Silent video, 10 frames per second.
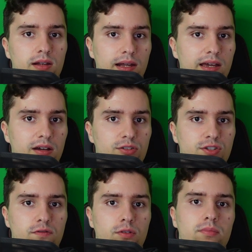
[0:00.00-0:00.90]
layouts
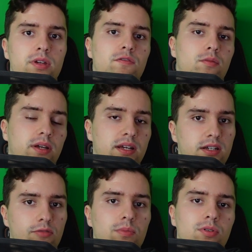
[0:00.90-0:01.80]
from me, from my
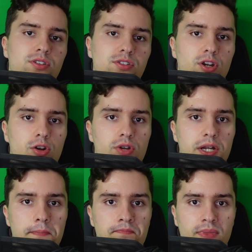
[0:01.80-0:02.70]
GitHub repository,